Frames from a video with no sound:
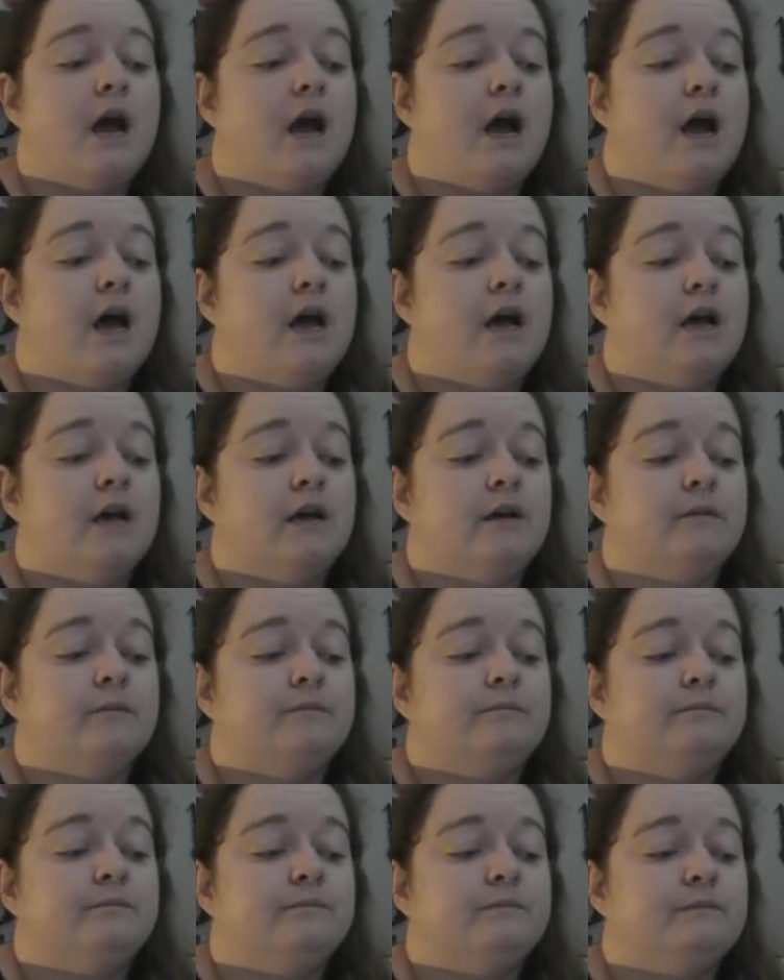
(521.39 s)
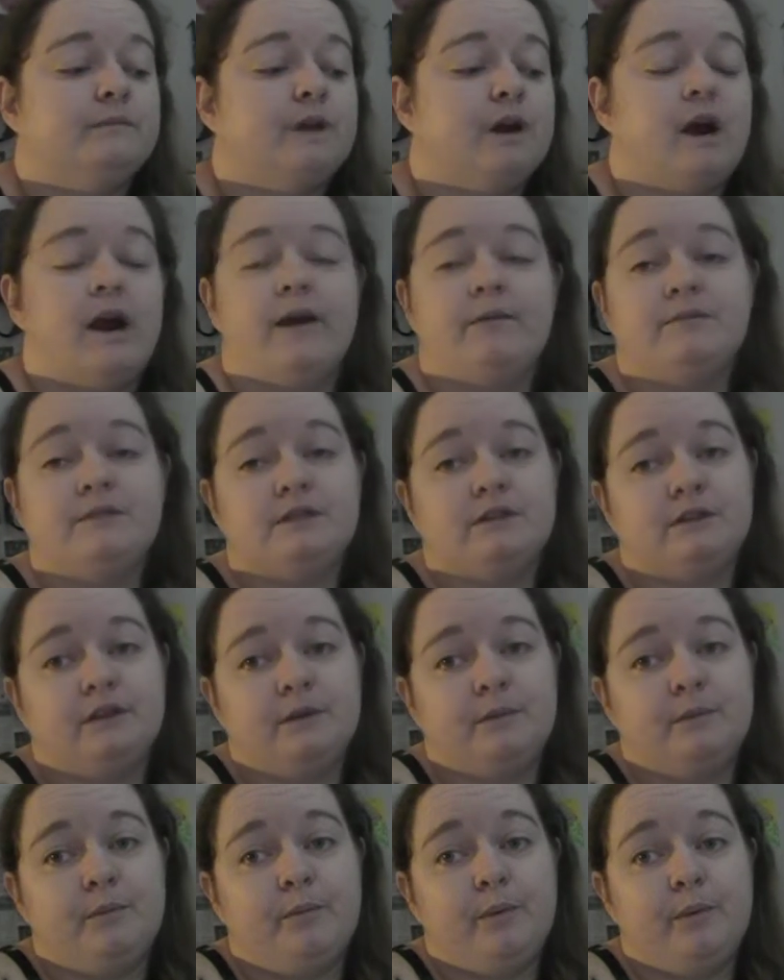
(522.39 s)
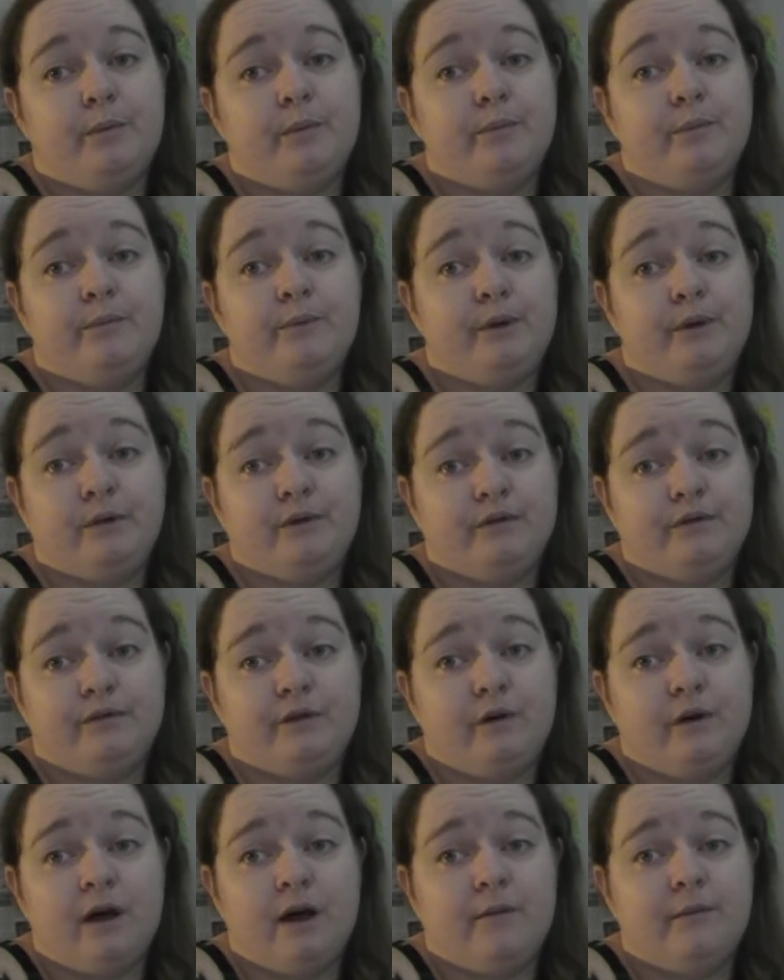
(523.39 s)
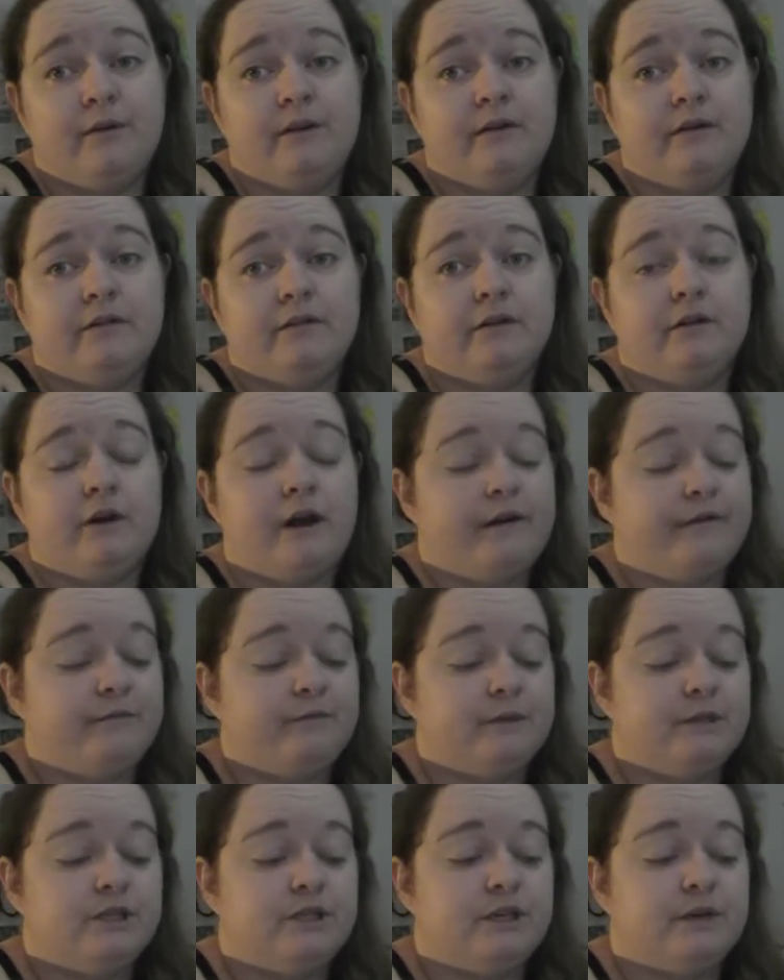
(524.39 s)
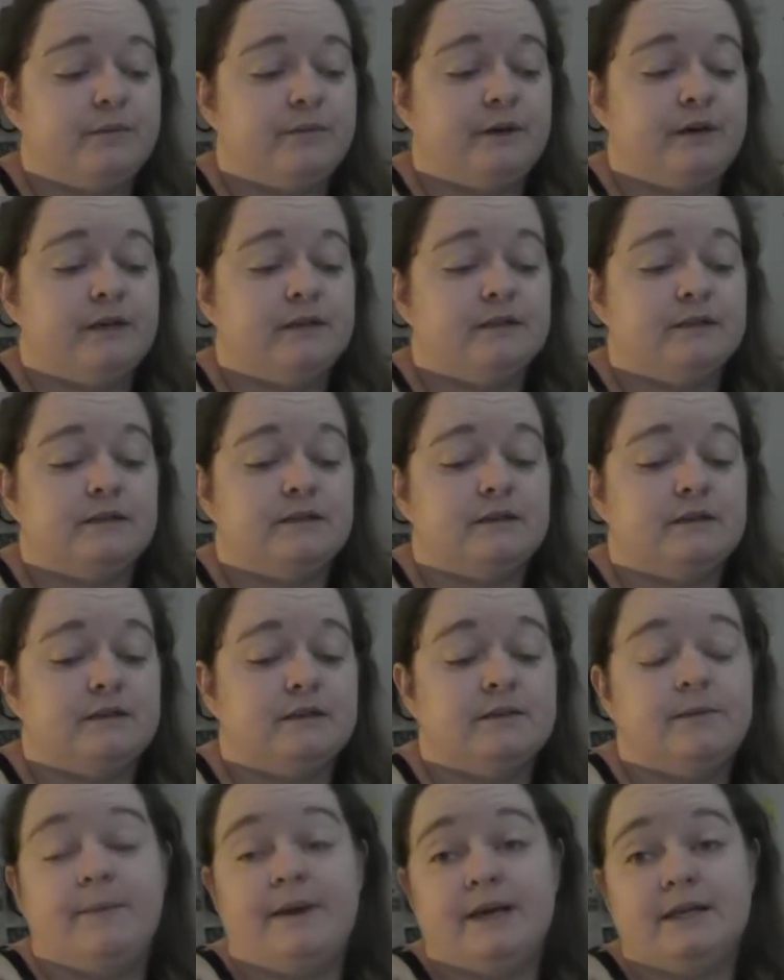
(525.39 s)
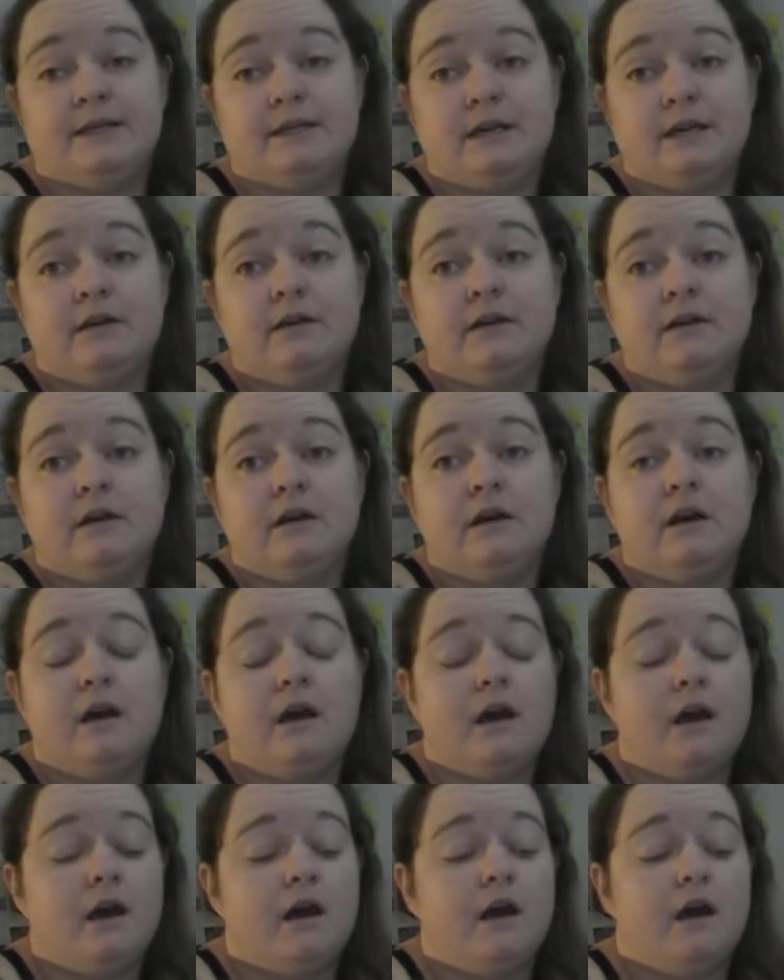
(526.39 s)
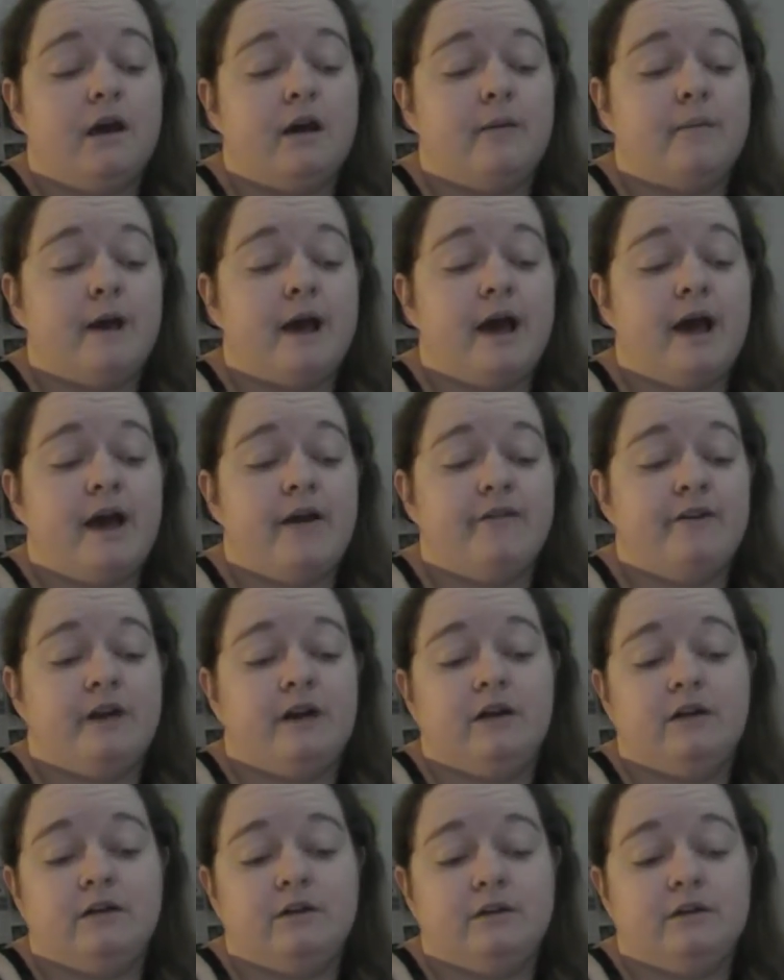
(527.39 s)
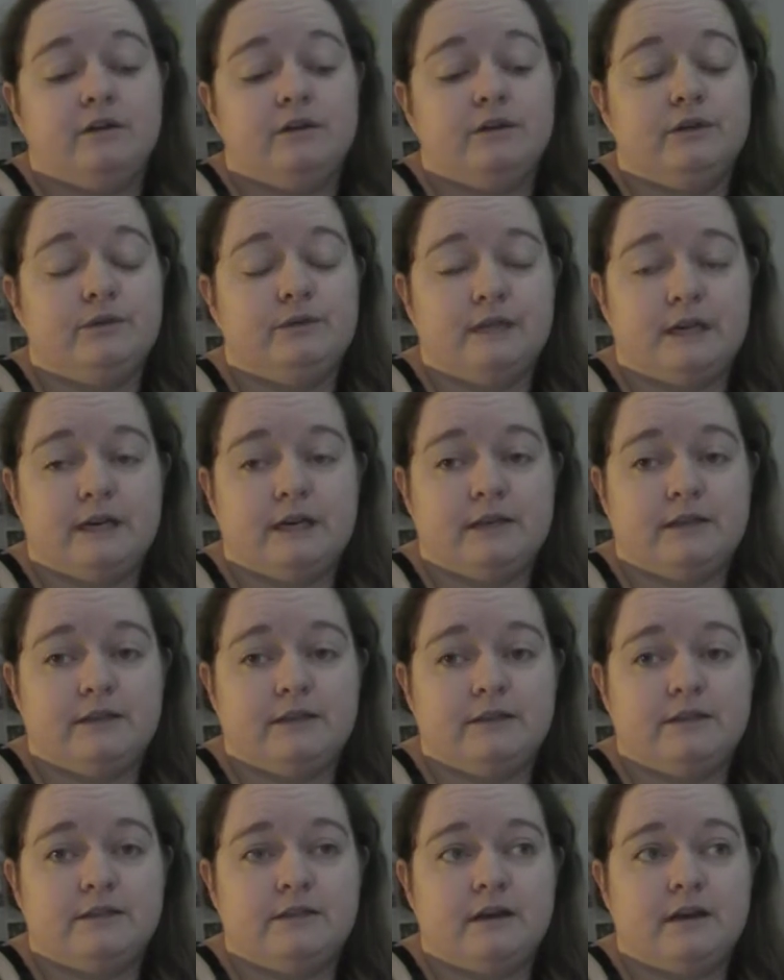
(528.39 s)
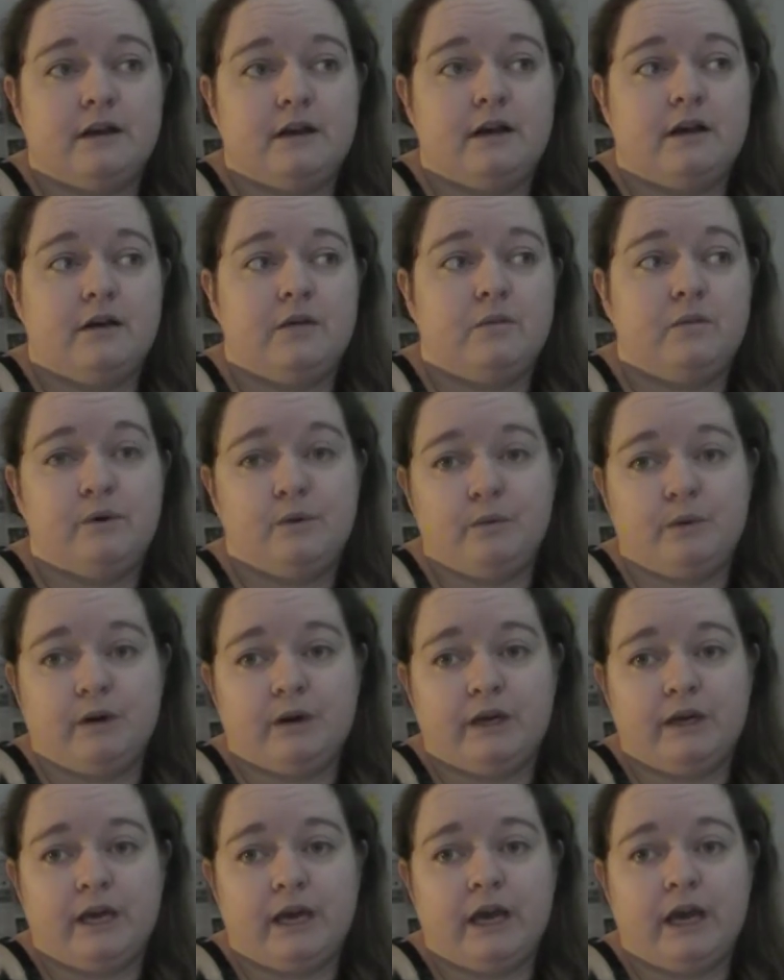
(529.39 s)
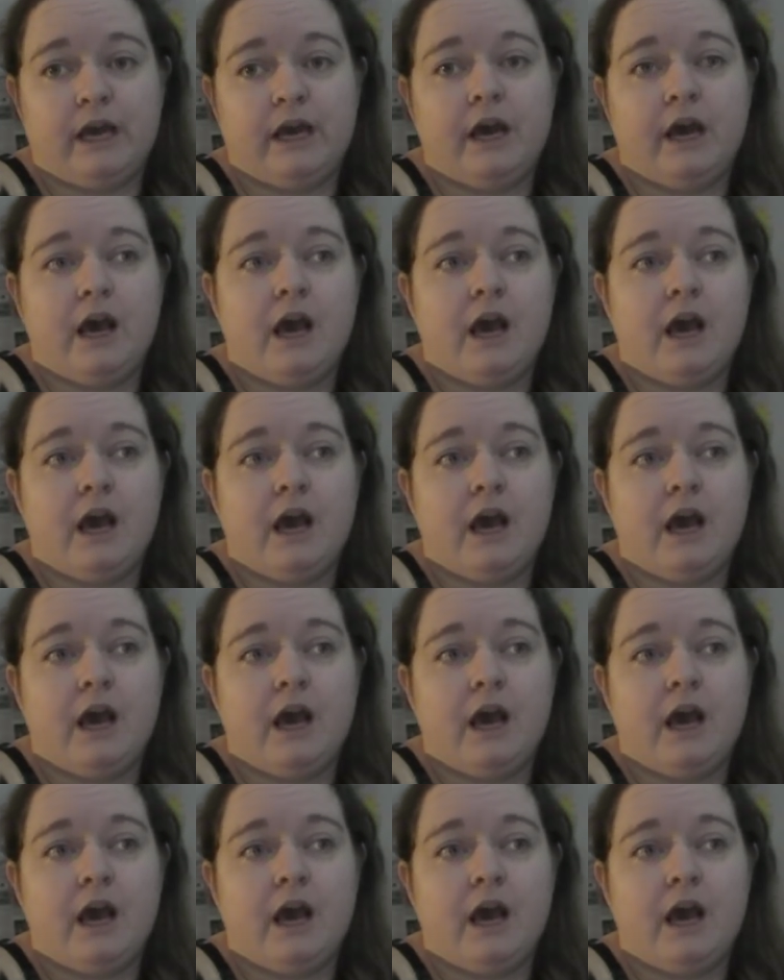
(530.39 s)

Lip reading: They're absolutely beautiful. I mean, the craftsmanship is amazing. I have an uncle who does woodworking,